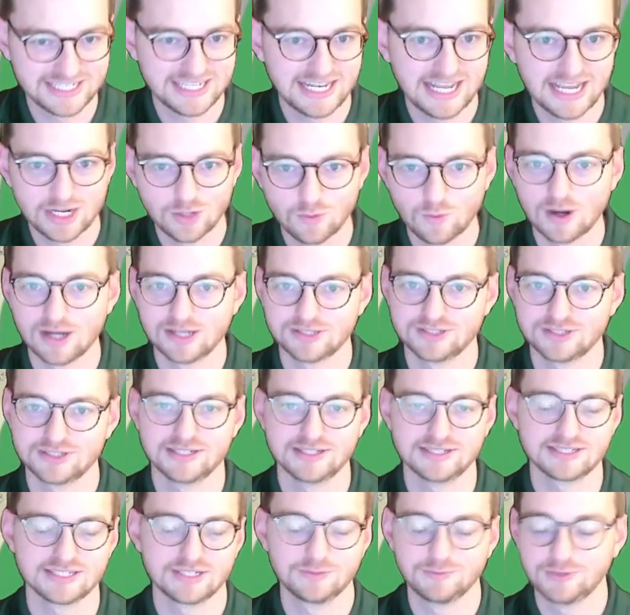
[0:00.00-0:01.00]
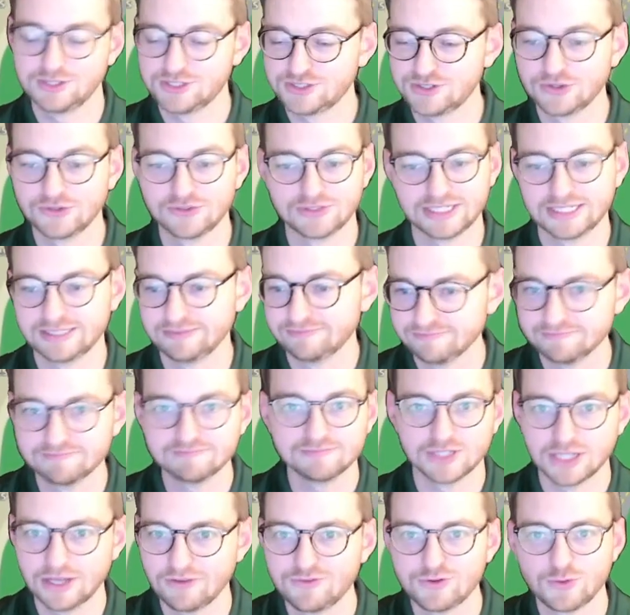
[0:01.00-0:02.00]
day to watch this, and we'd certainly
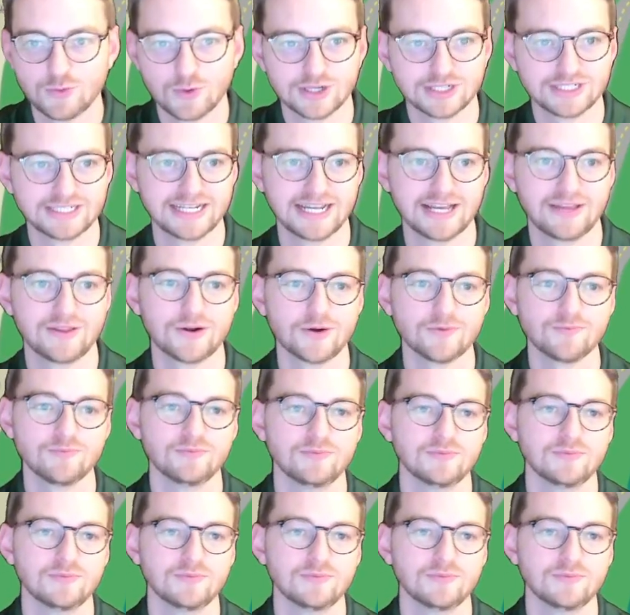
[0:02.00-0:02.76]
love to work together.